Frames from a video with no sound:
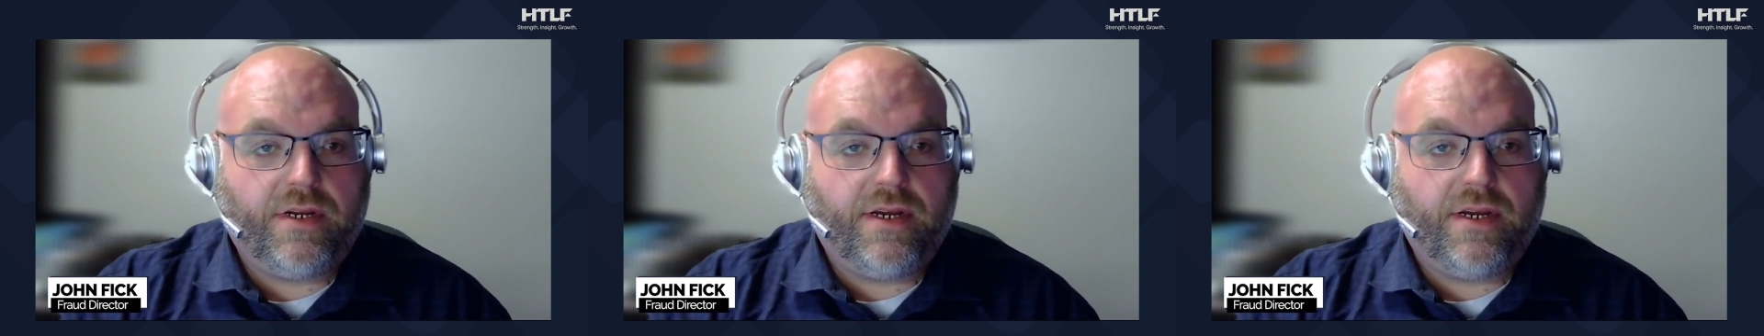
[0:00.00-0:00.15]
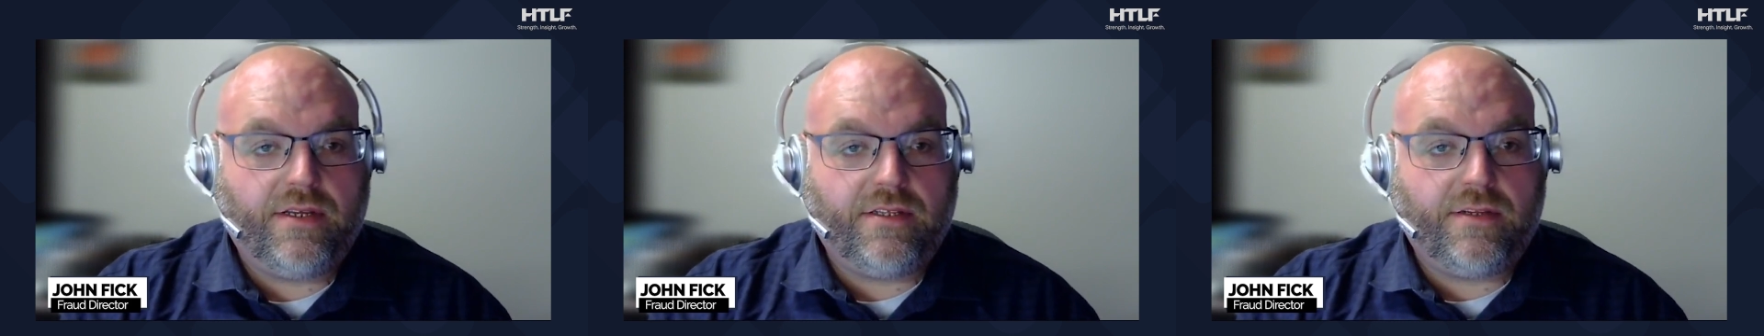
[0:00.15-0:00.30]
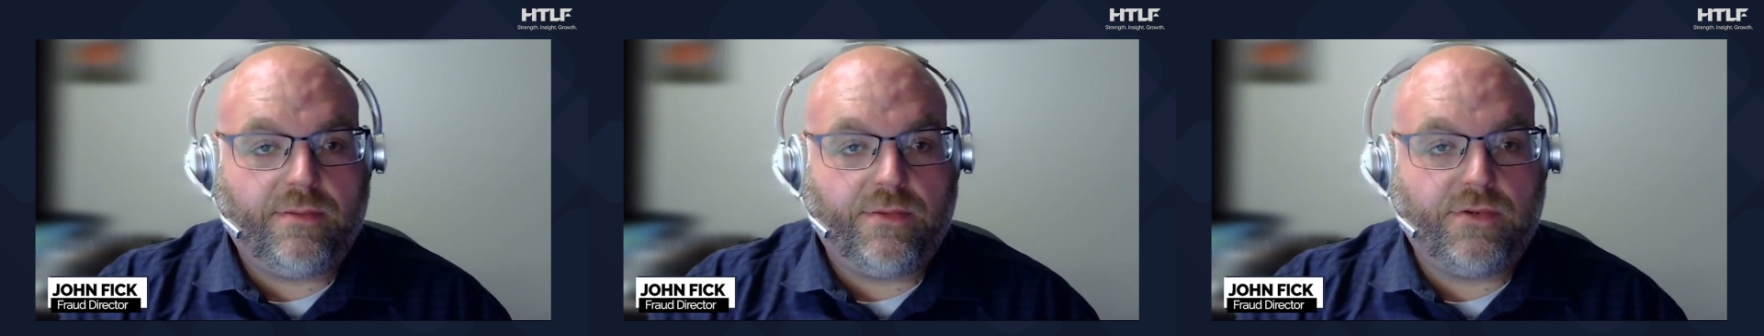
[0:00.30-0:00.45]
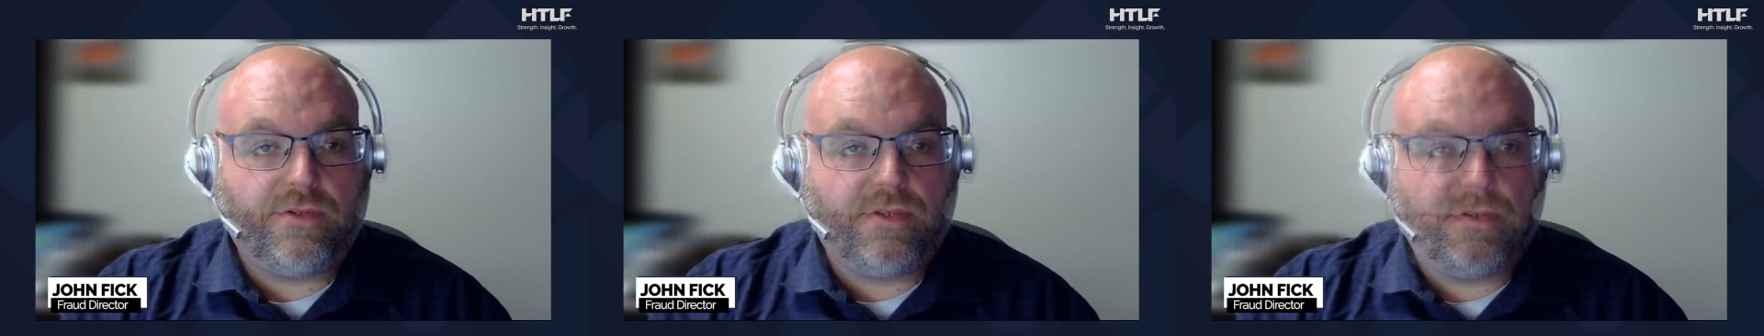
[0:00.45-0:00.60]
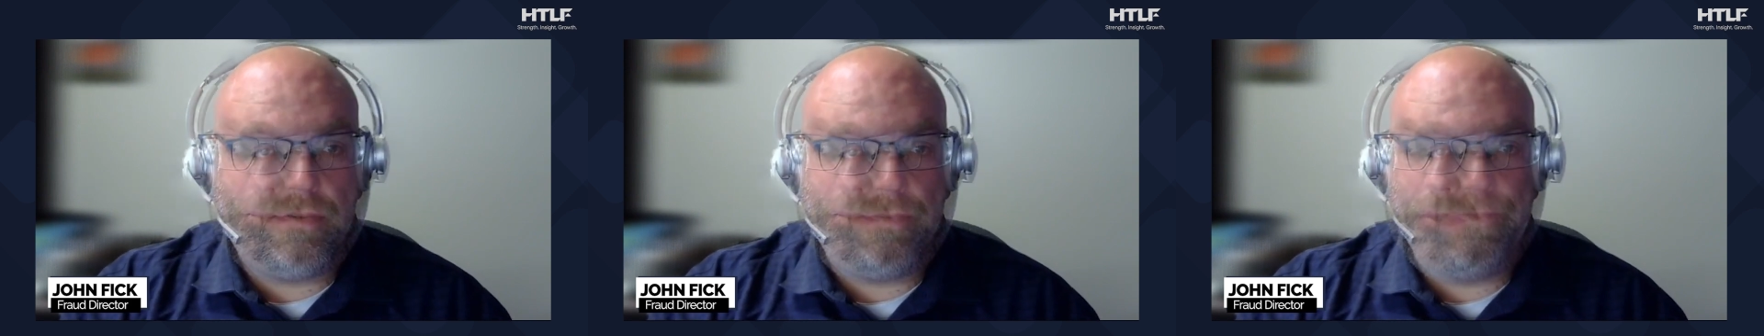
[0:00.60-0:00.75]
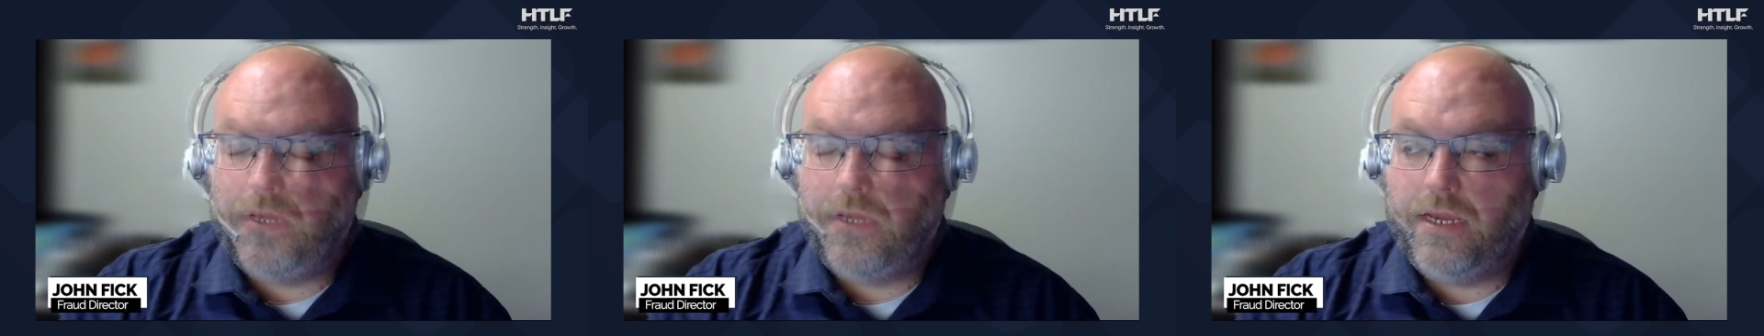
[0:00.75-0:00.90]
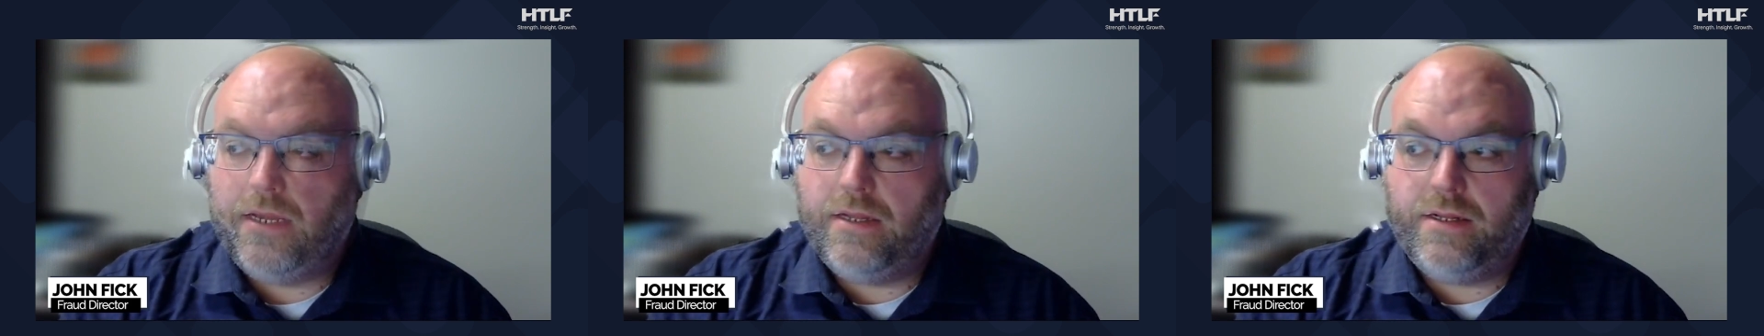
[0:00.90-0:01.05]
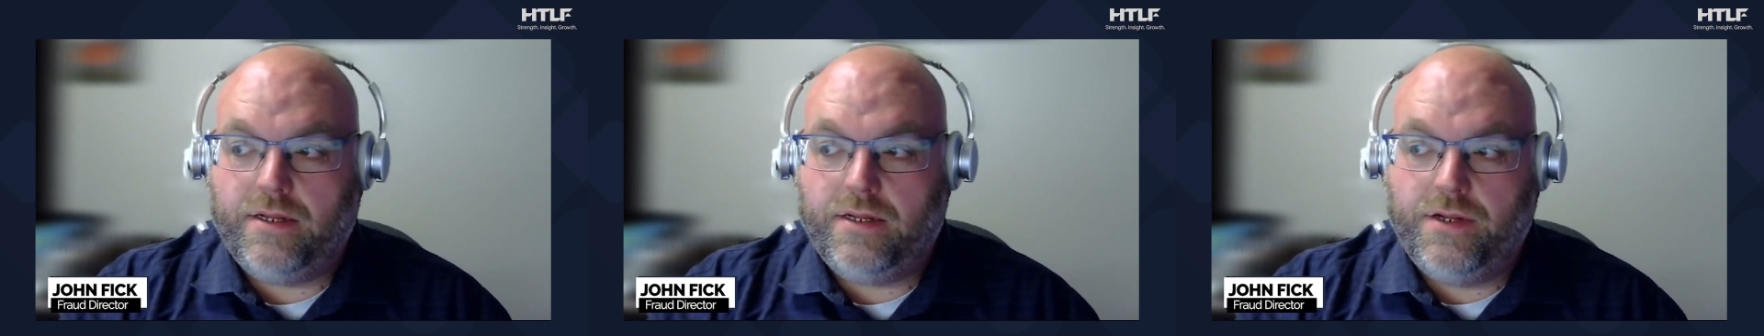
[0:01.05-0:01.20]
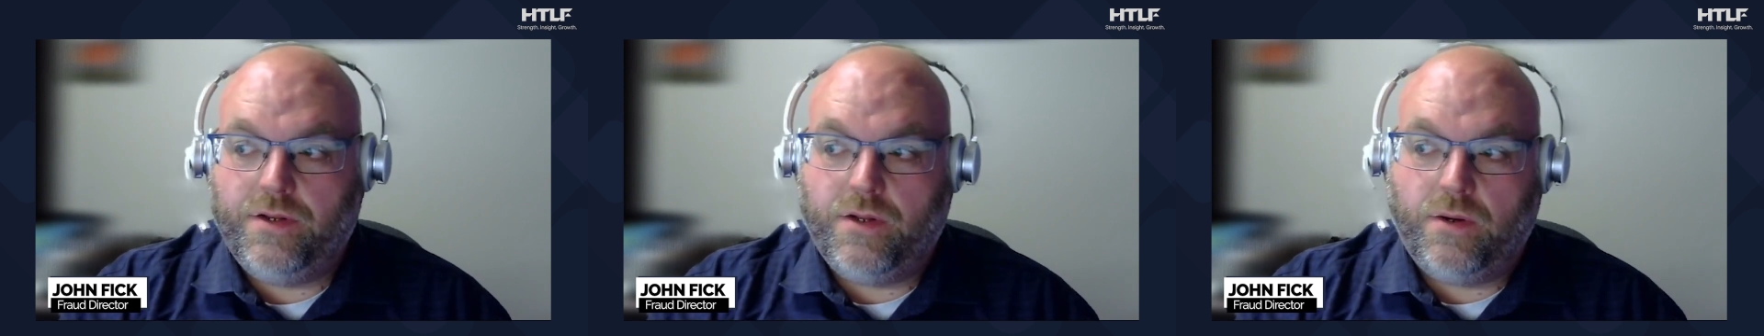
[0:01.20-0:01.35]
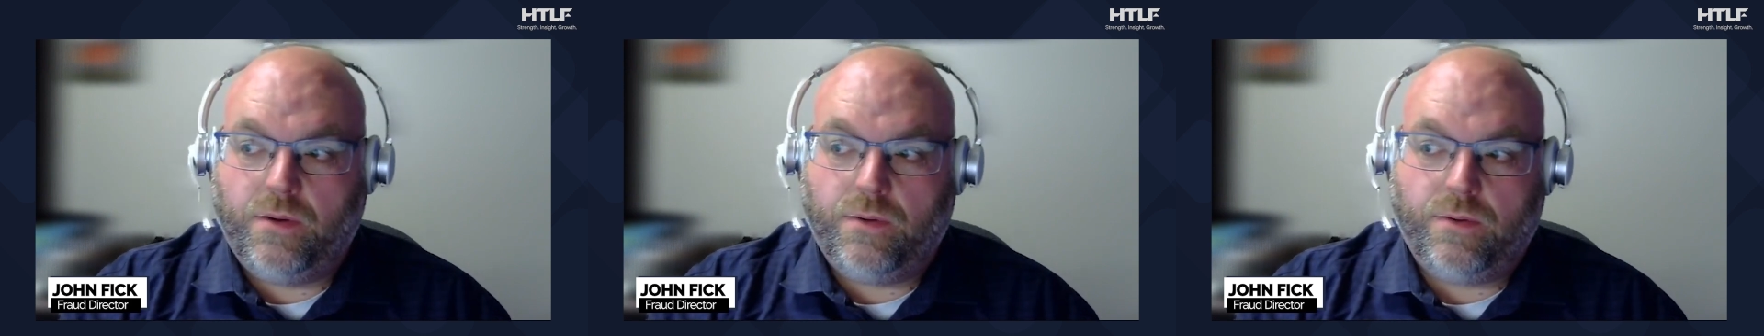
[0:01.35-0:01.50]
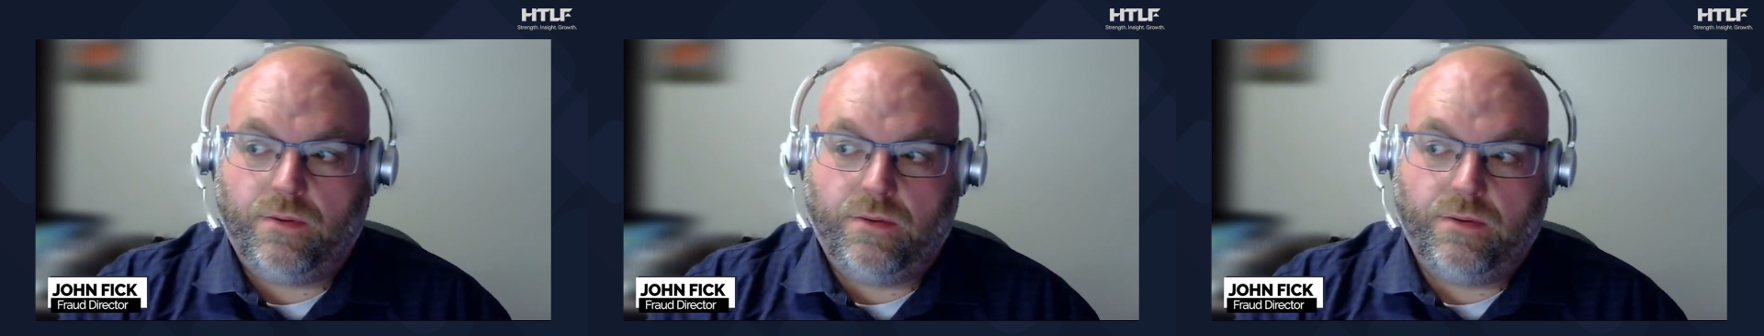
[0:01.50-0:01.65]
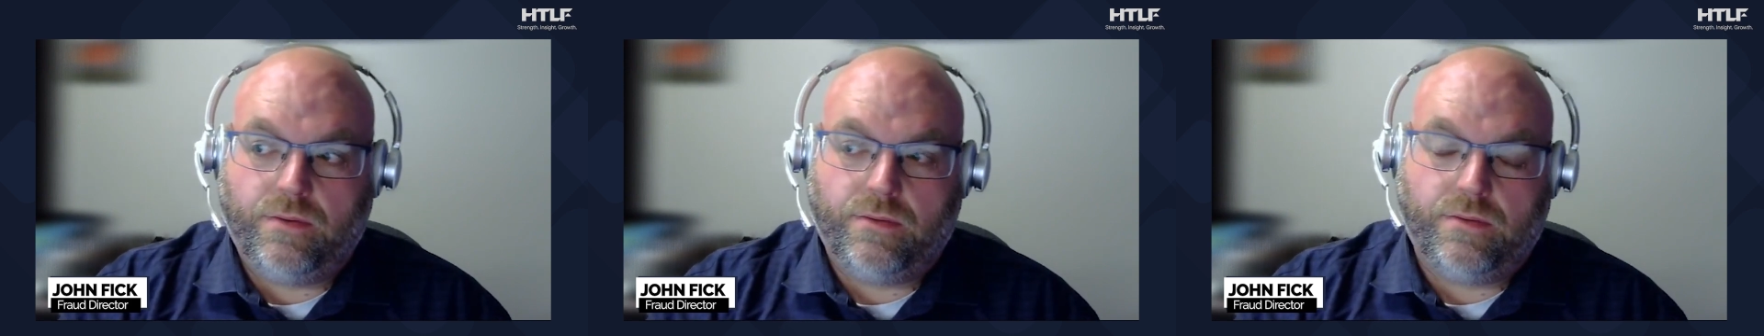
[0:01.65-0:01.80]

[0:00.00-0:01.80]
customers. And, you know,